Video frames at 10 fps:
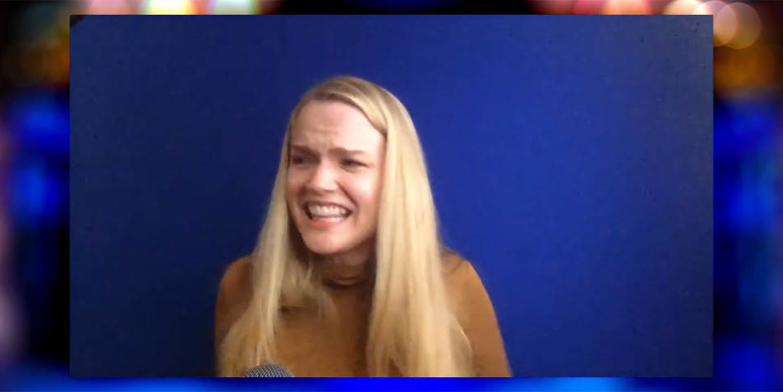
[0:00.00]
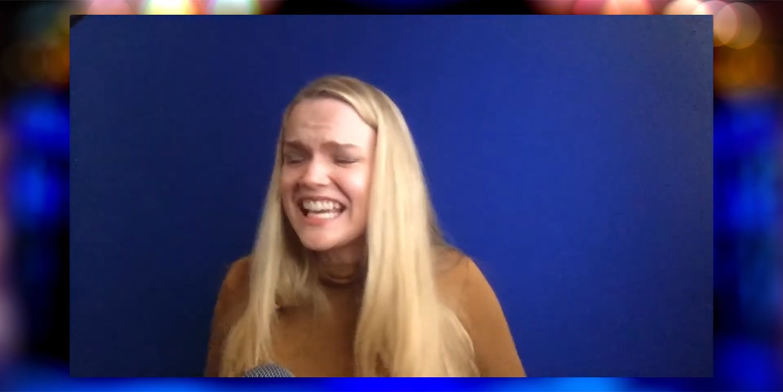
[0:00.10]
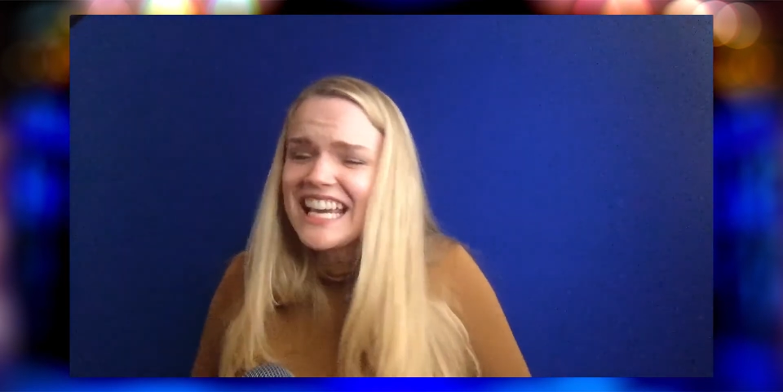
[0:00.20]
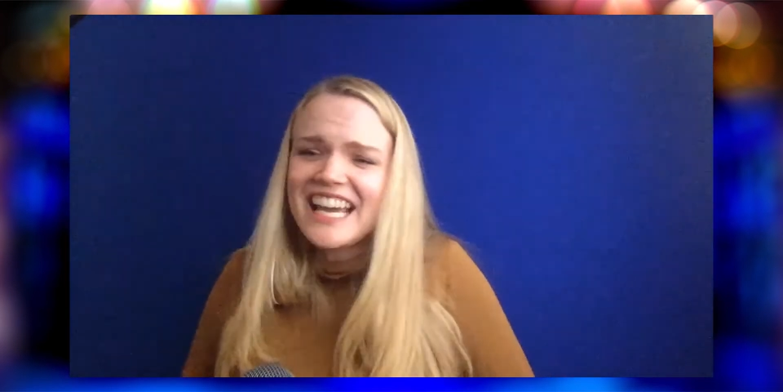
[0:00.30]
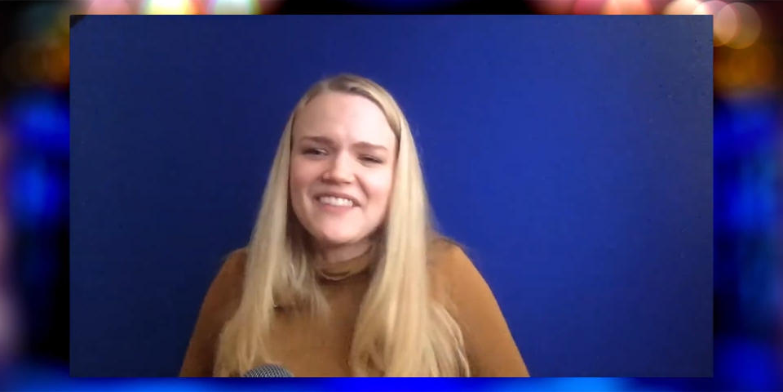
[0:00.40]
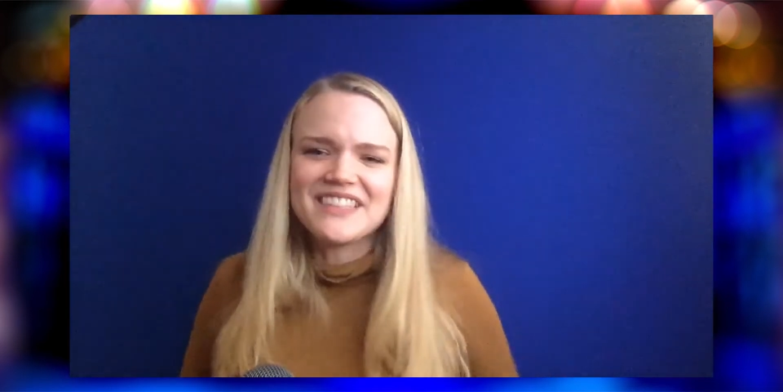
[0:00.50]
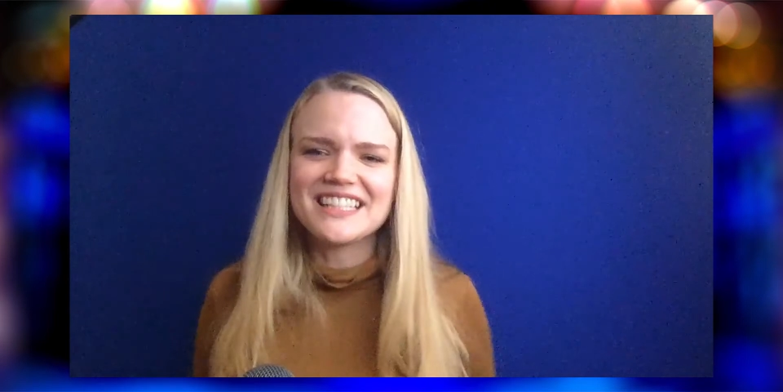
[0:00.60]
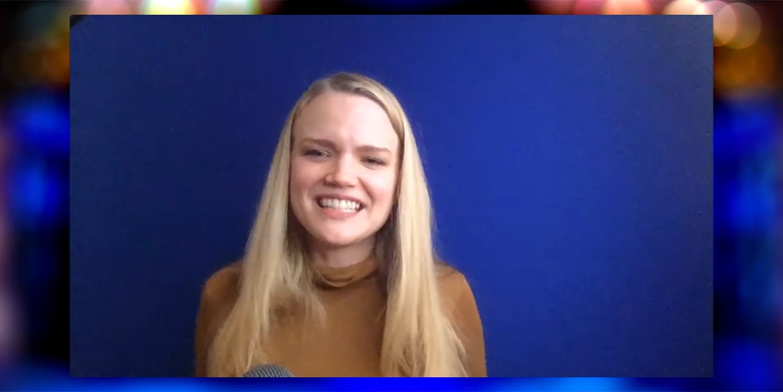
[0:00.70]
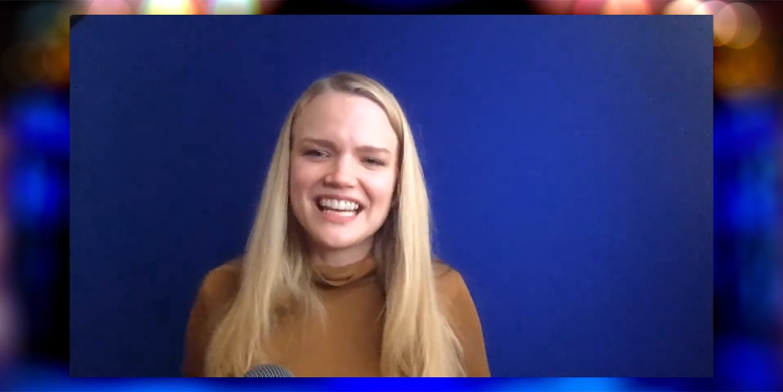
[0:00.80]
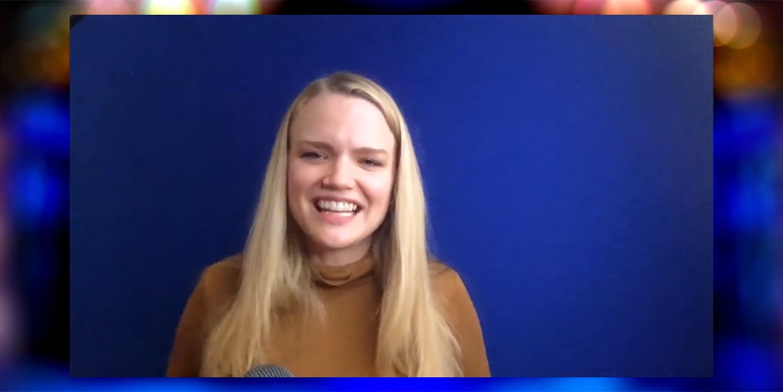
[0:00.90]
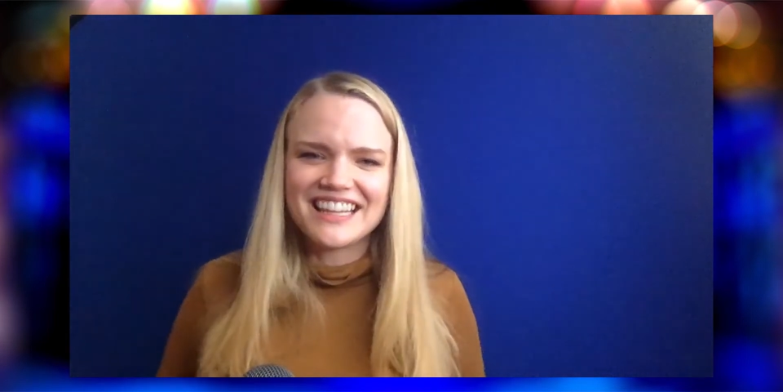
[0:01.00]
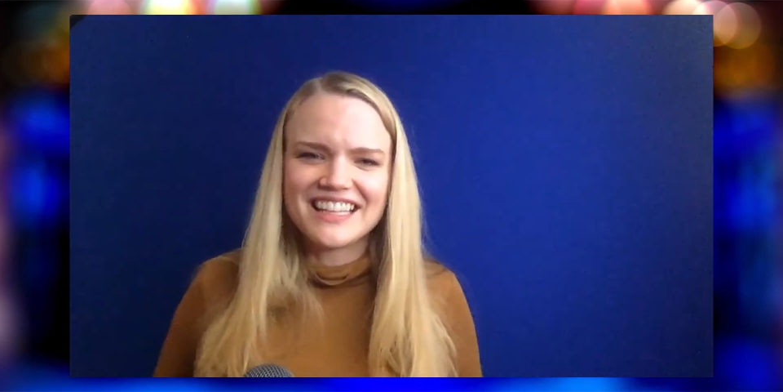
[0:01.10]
think I have to say